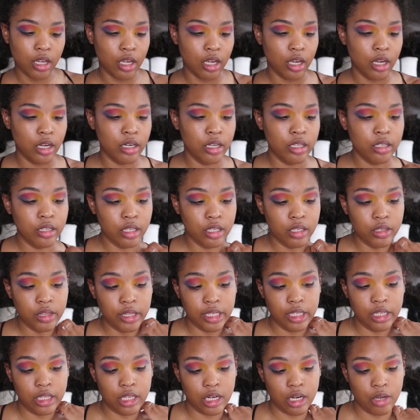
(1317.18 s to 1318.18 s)
another
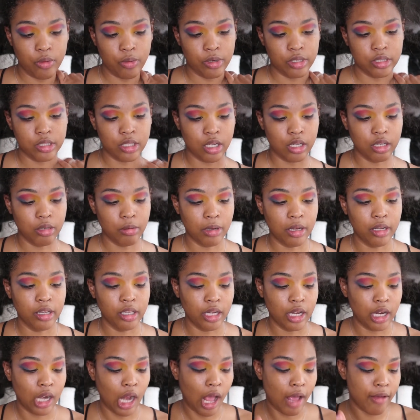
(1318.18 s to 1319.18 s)
thing that I want to talk about, and
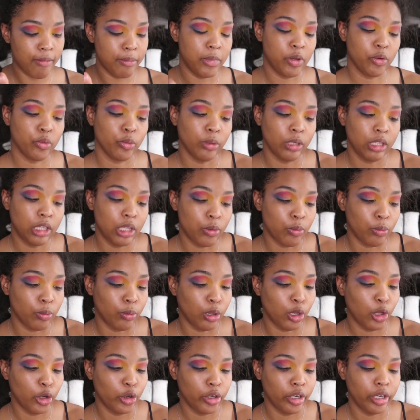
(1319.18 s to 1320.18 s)
that I've been really
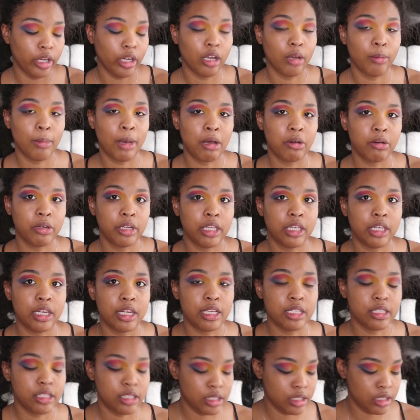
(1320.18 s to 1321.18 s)
learning about in
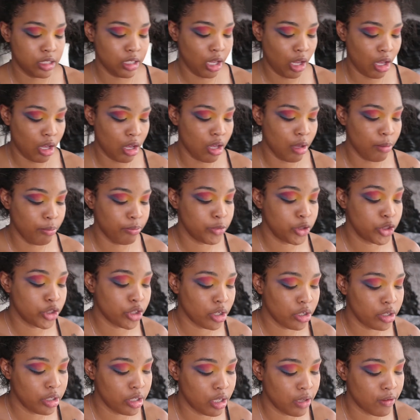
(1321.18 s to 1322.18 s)
this
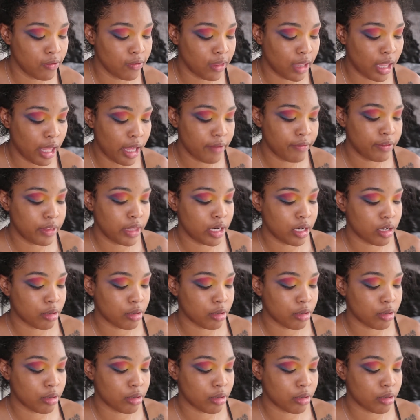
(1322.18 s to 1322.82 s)
journey of life that